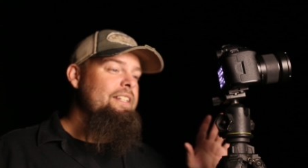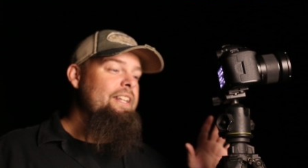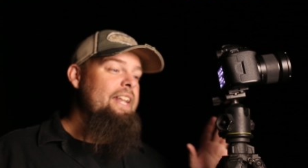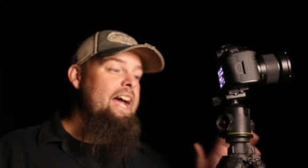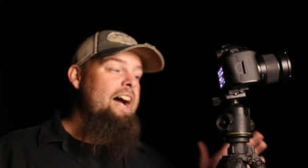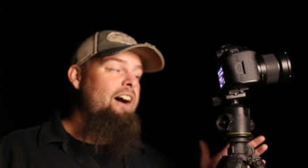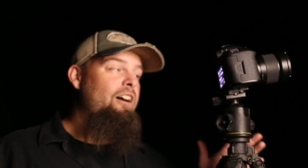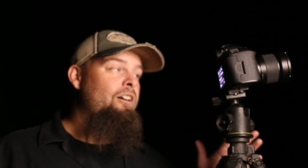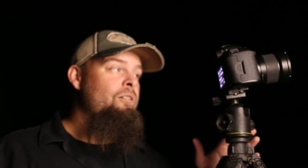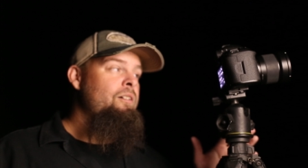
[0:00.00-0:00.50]

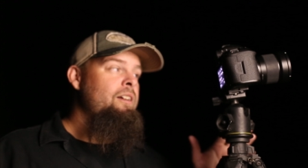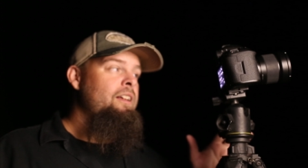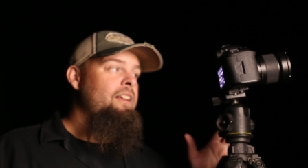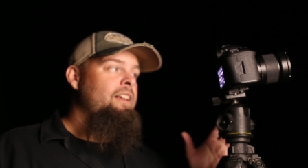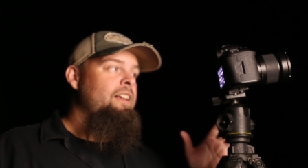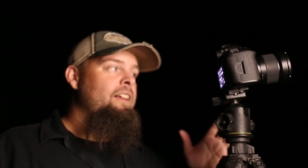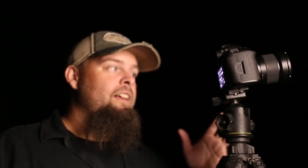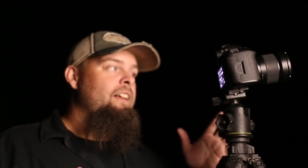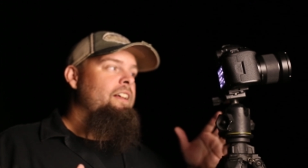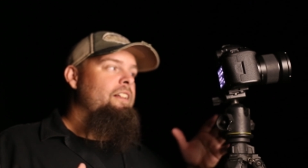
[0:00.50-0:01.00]
Now,
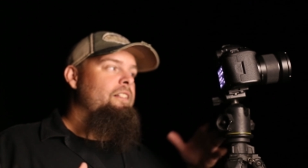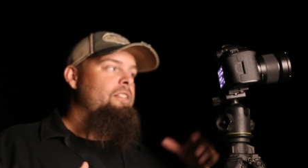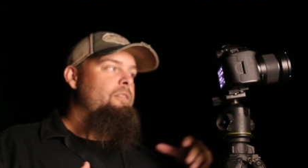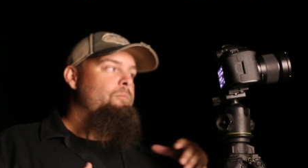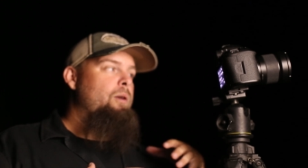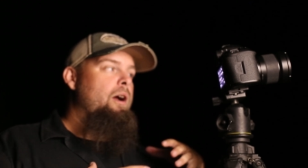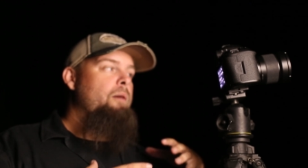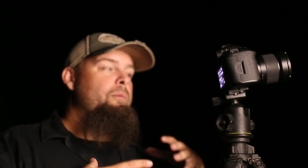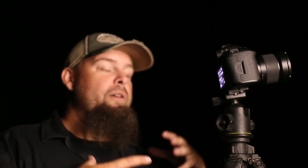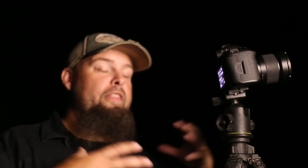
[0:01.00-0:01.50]

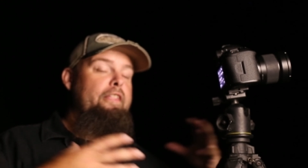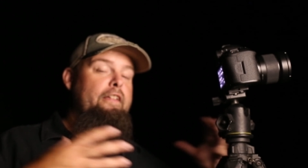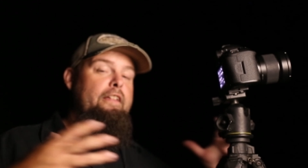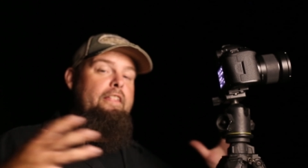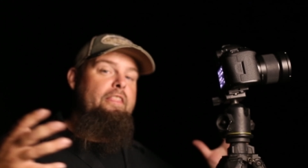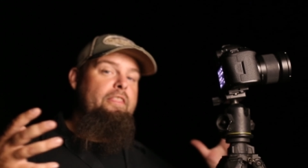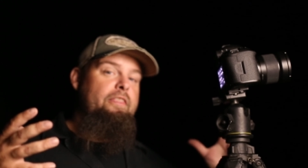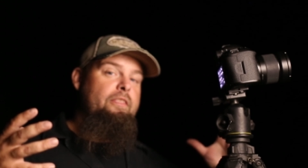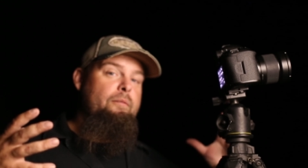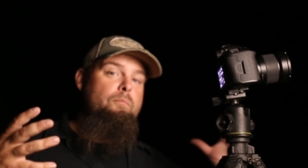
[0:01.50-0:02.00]
probably
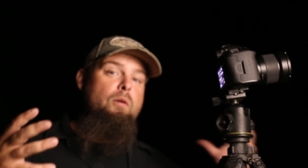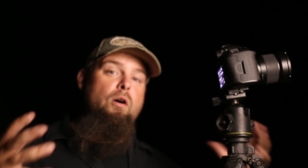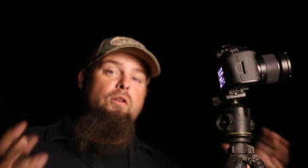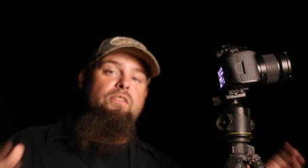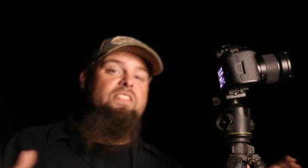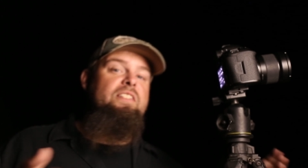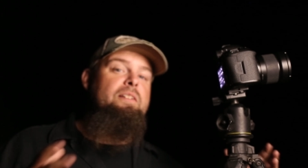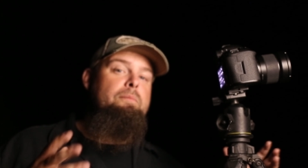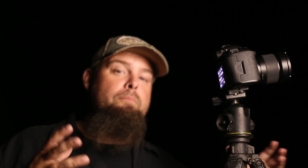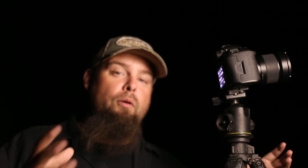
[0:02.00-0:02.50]
the the
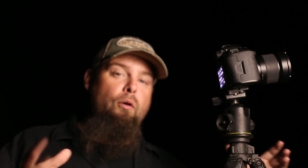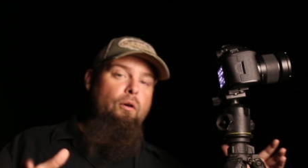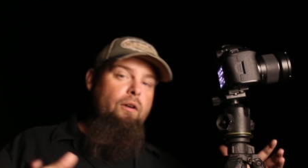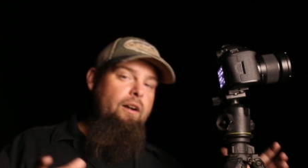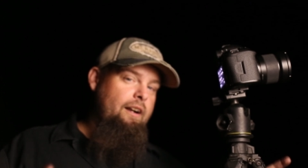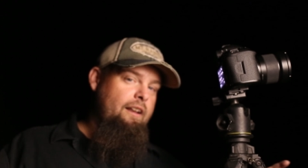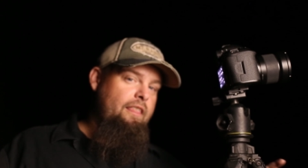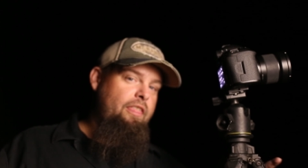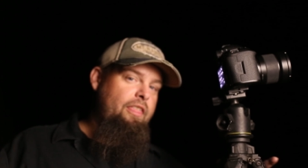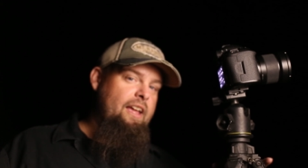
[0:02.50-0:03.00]
most
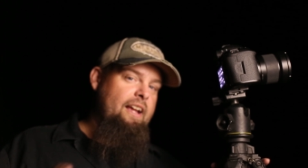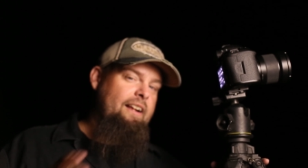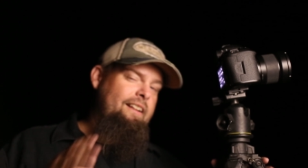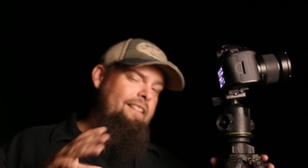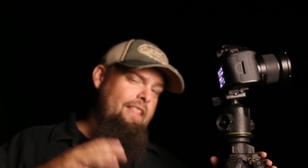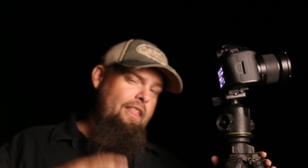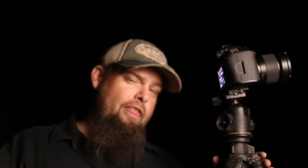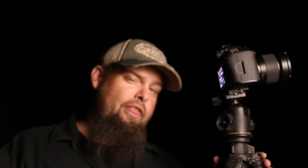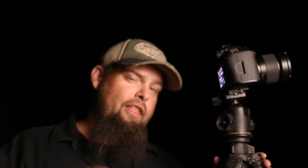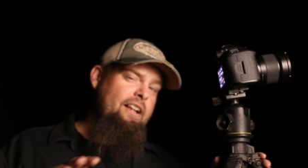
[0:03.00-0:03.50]
important thing,
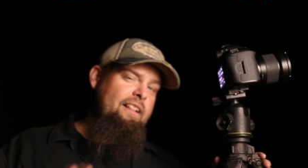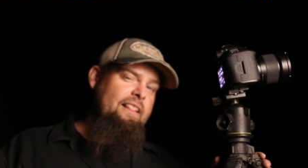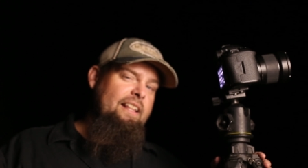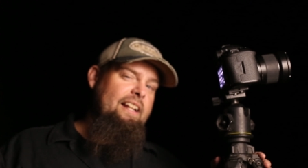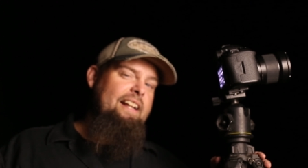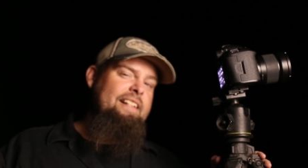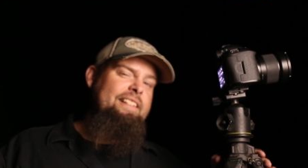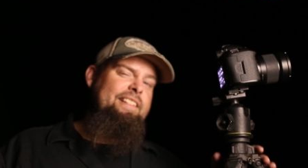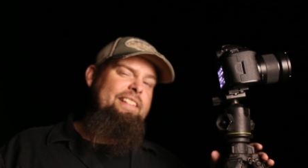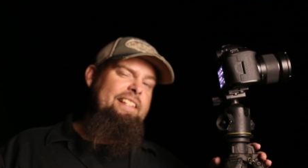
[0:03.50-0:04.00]
and the thing
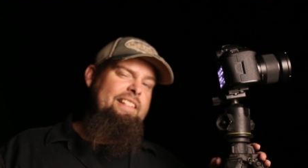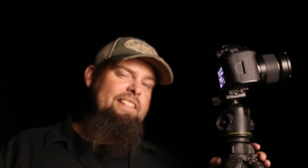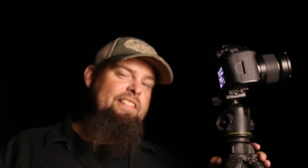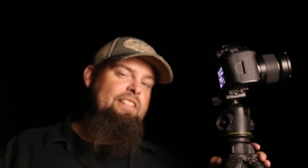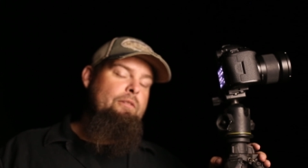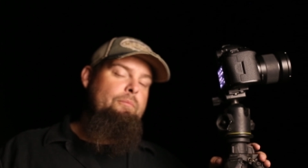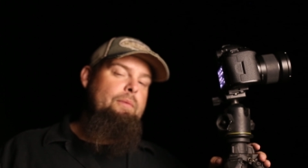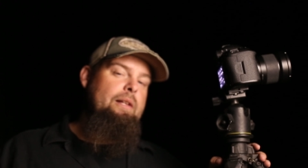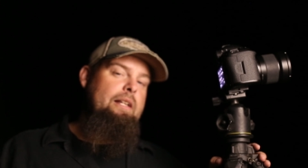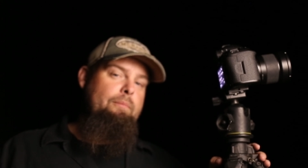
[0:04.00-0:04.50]
that I see
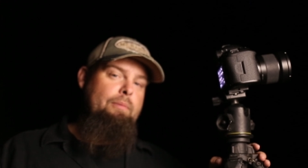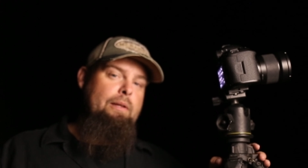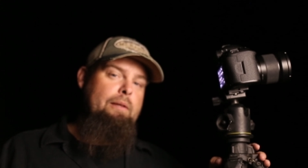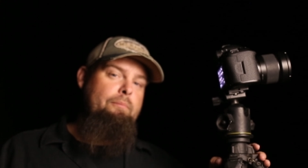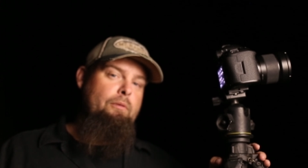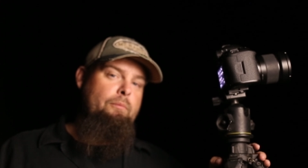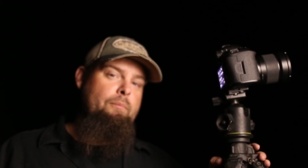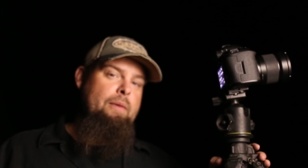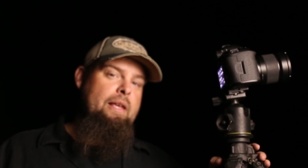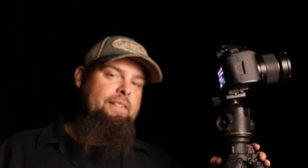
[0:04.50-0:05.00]
so many
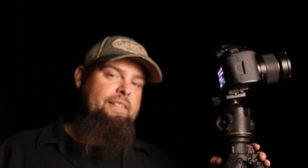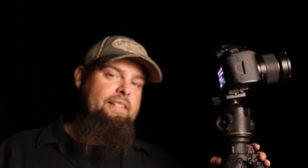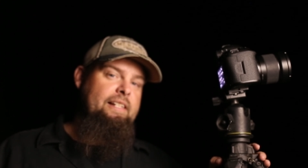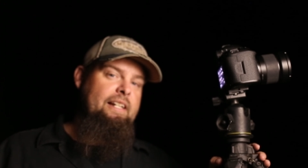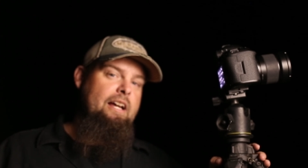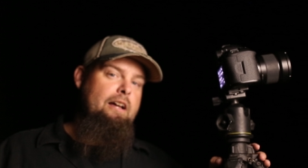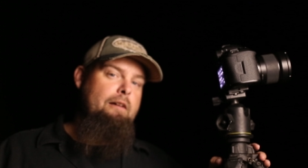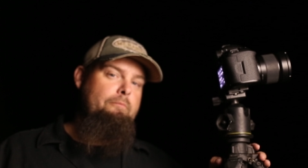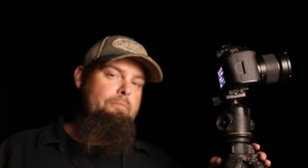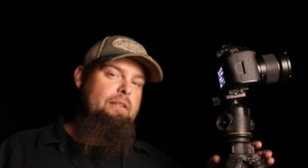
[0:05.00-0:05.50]
people
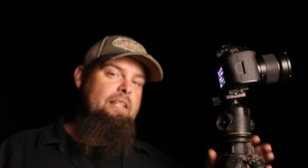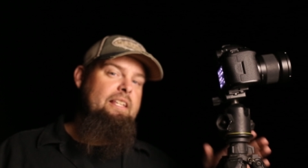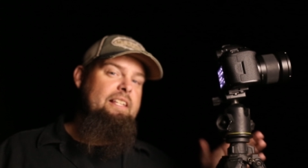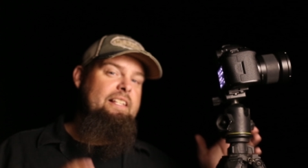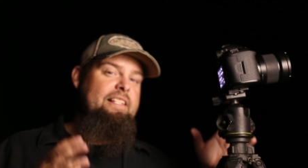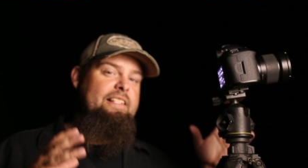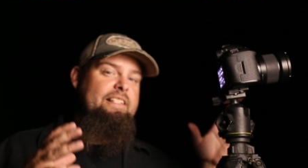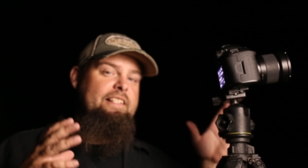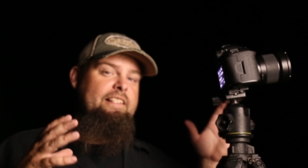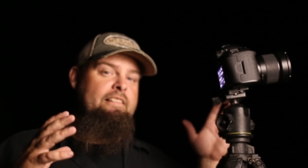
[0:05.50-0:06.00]
messing up
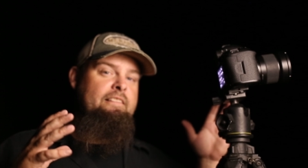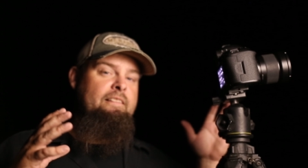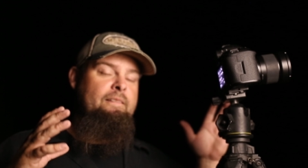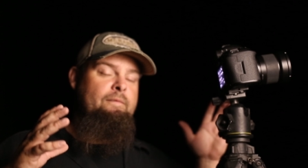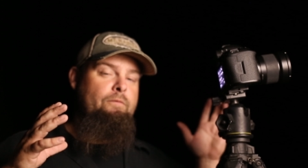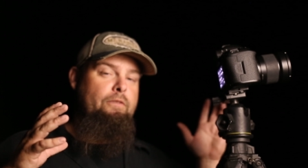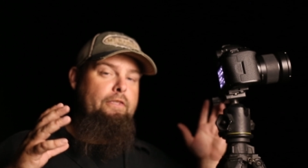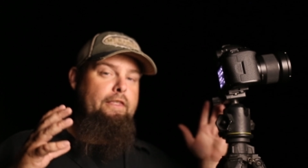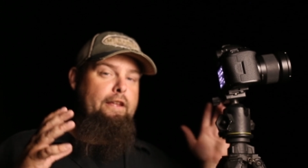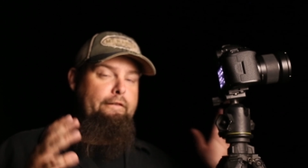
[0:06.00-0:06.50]
is
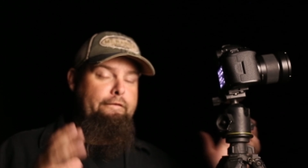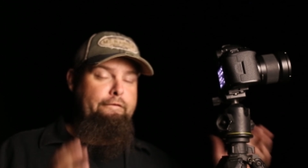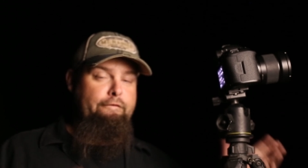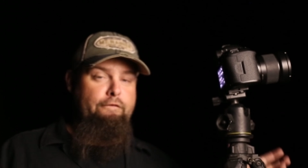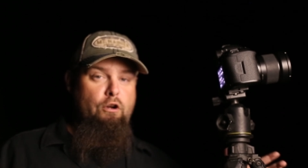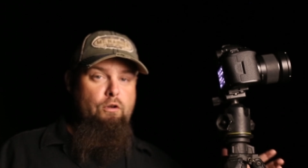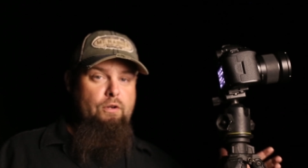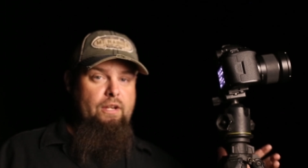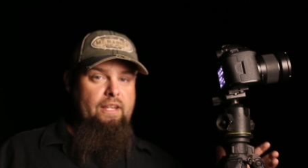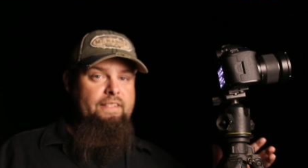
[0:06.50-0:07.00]
their
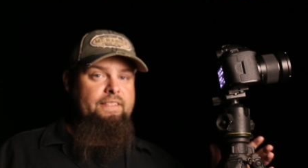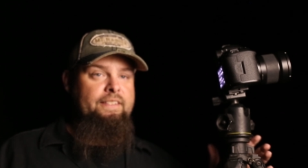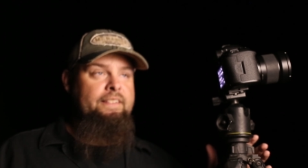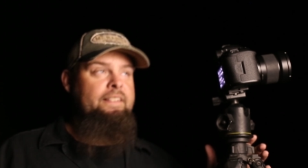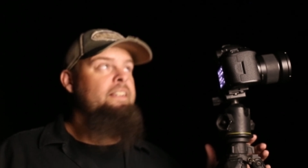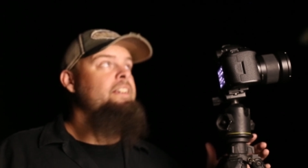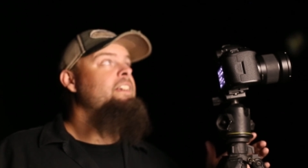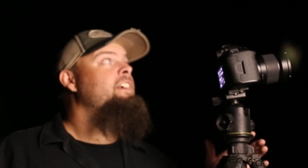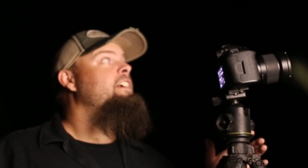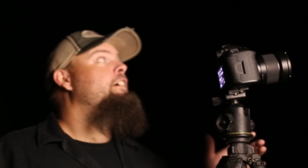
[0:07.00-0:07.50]
focus.